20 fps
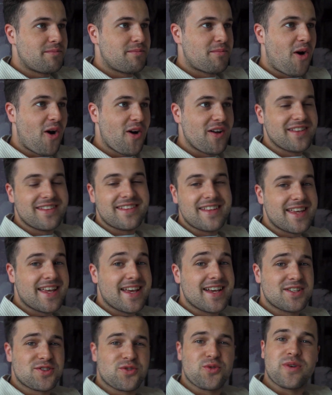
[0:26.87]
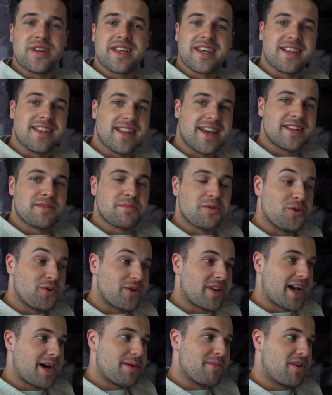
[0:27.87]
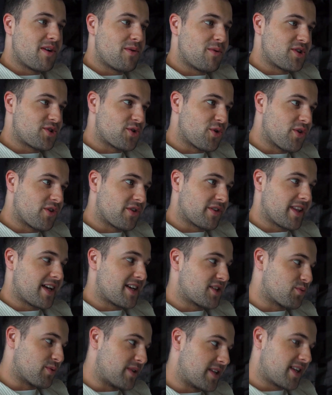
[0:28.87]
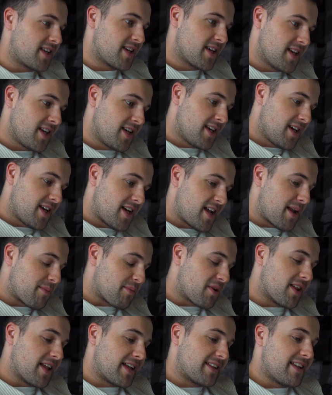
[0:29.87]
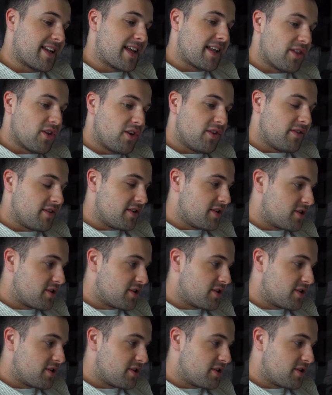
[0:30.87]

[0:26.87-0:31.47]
part of the day is going to collect my new camera, which I ordered last week. And I'm collecting it in London.